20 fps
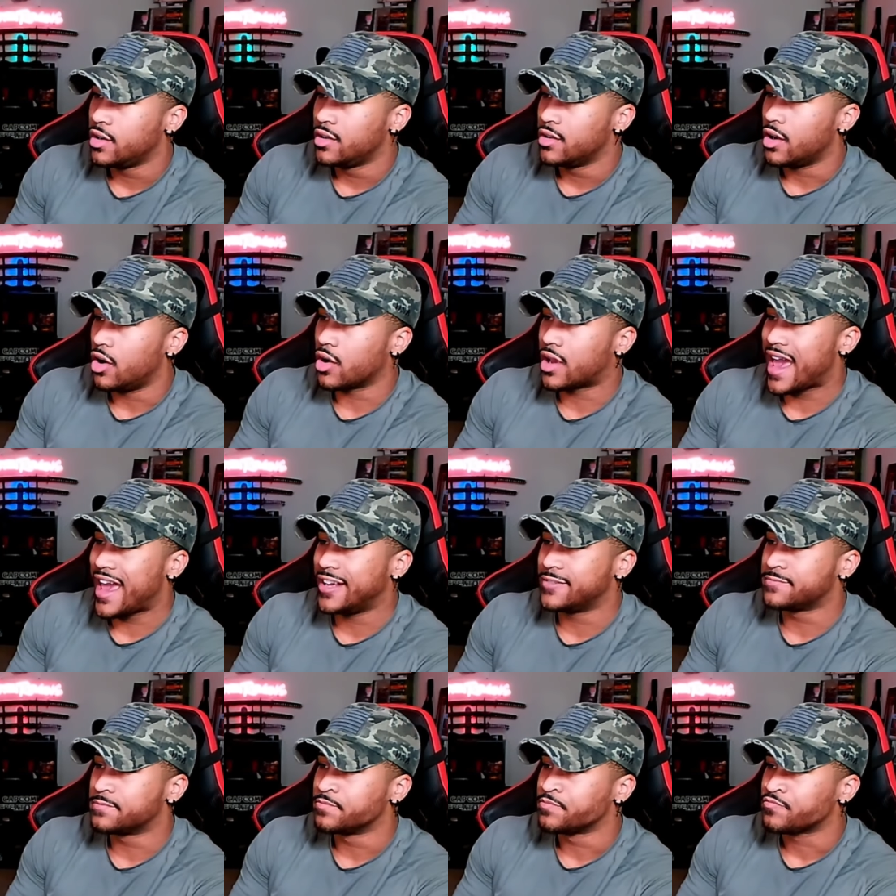
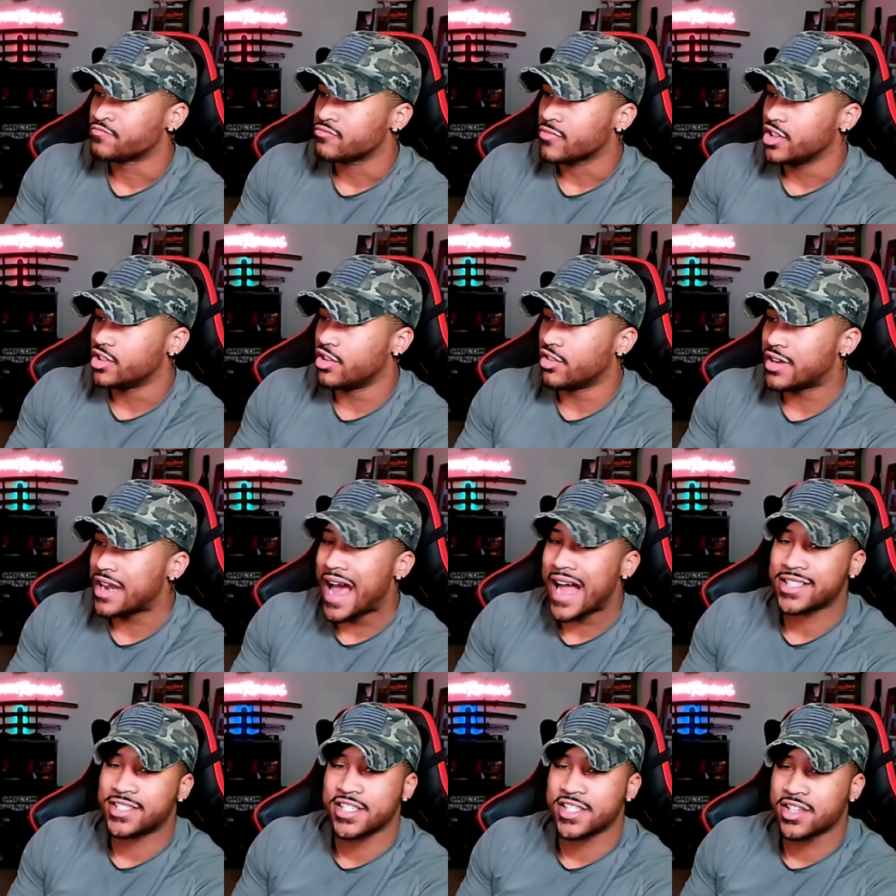Okay? They're
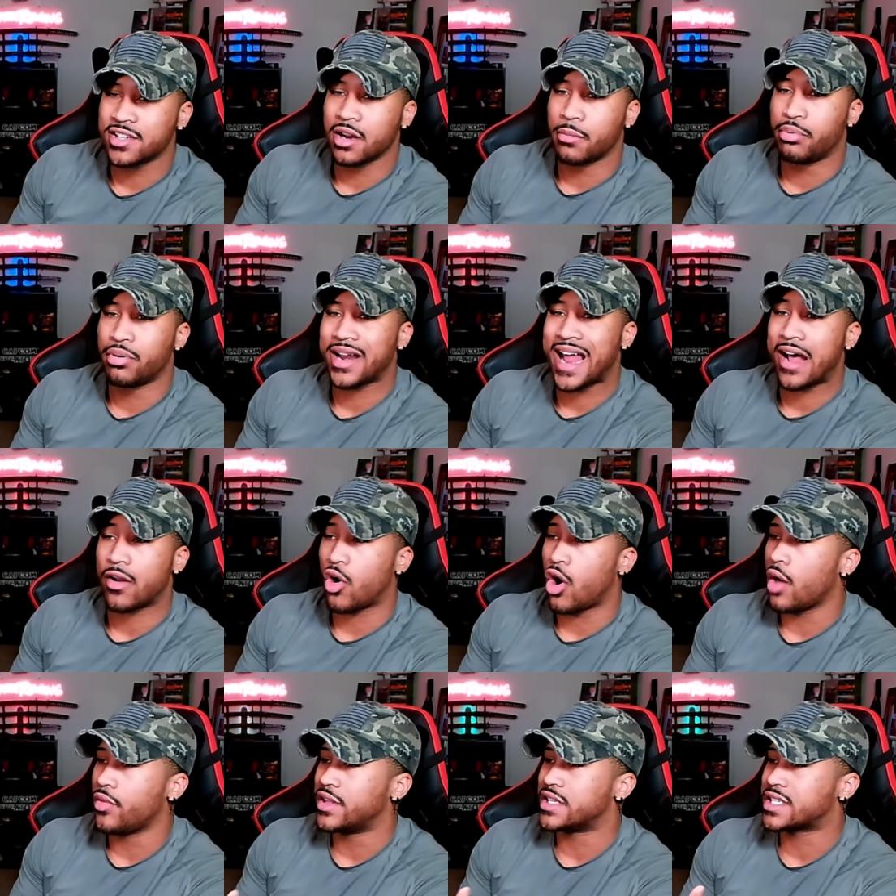not just going to put out
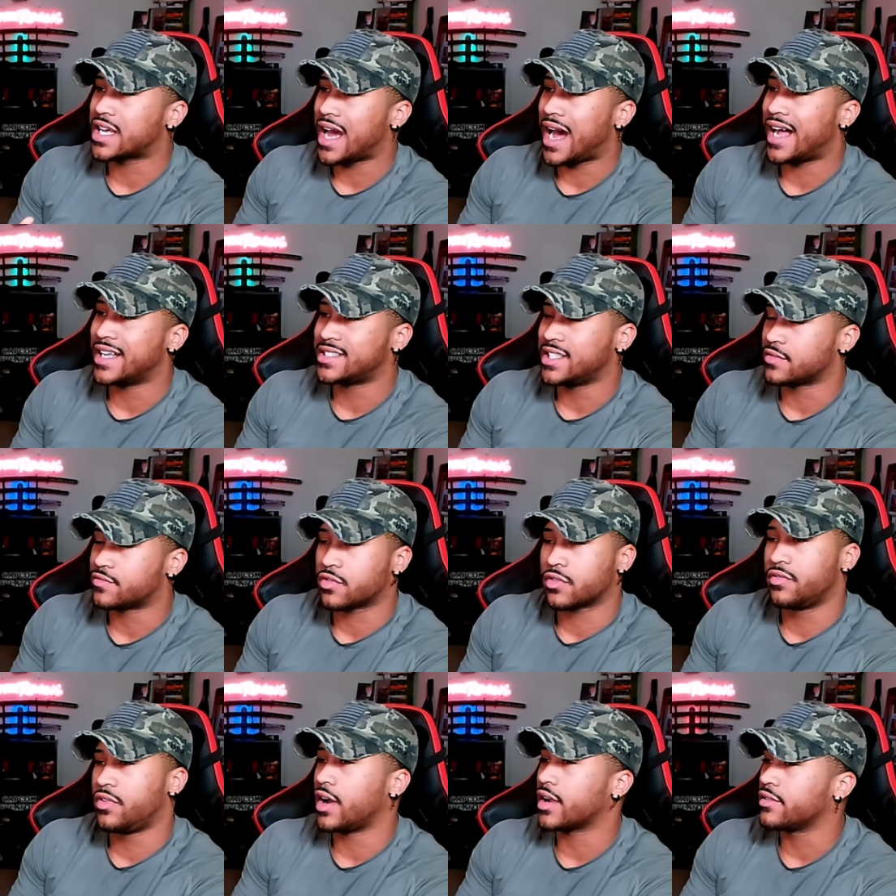all this content
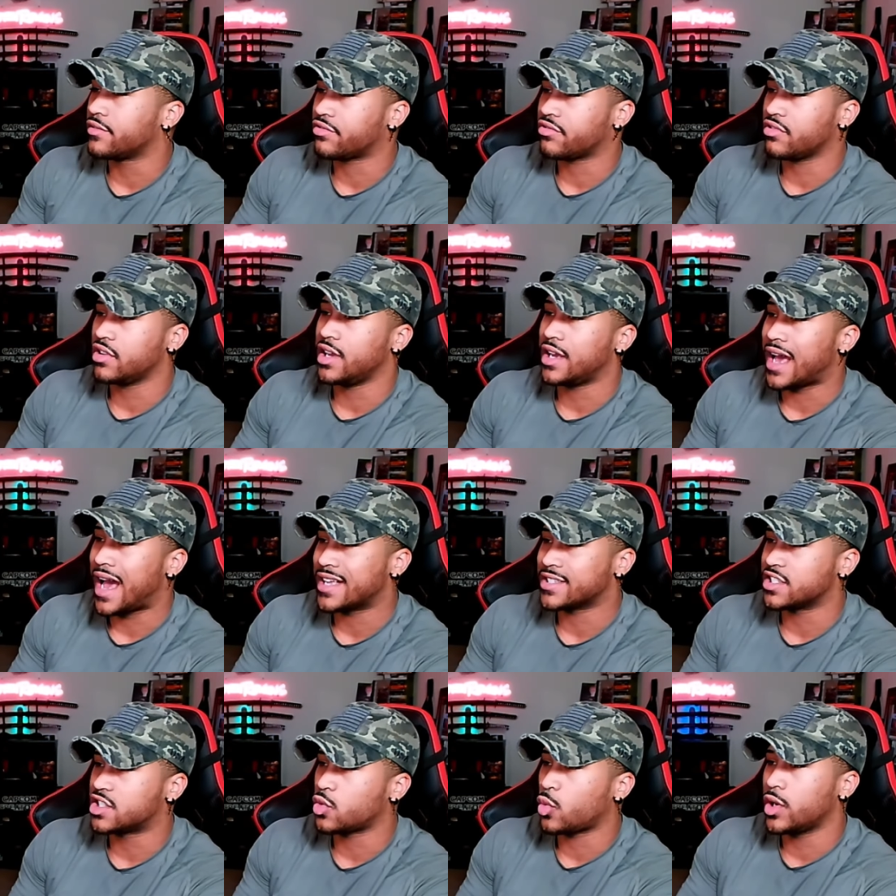for fucking free,
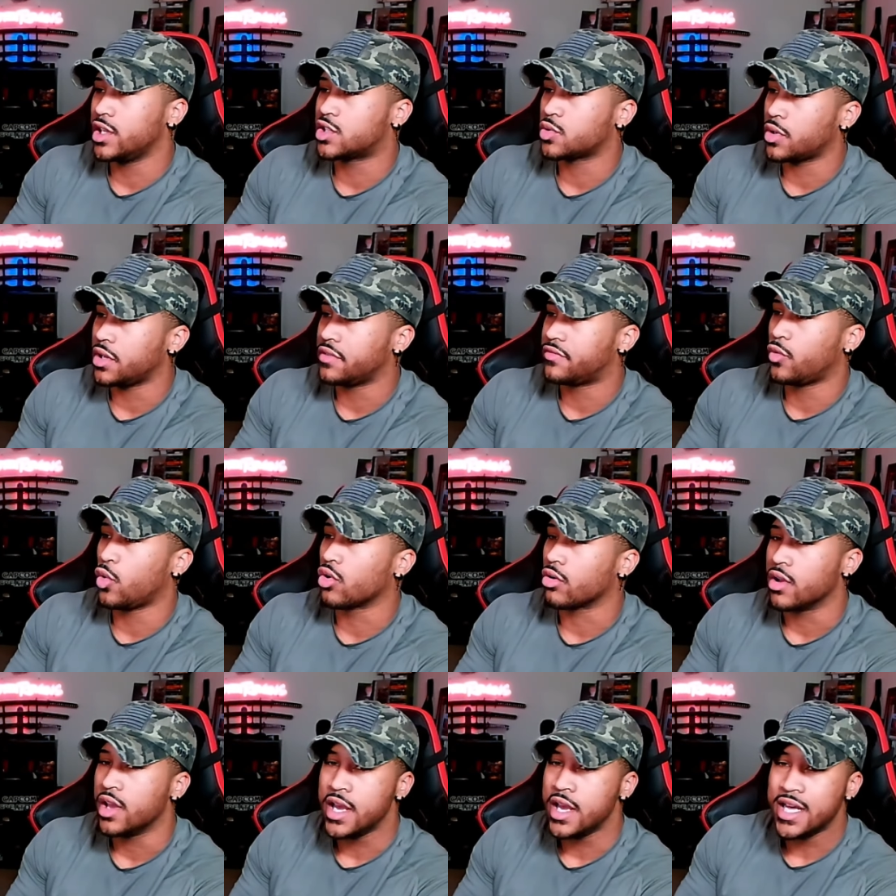guys. It's
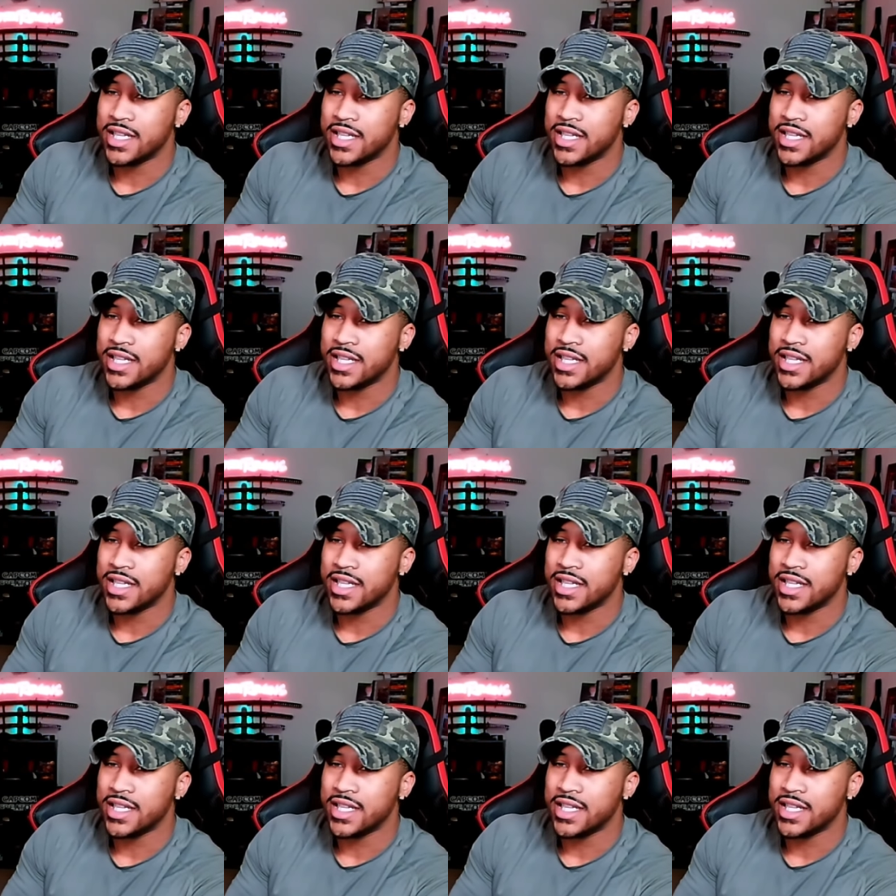2024.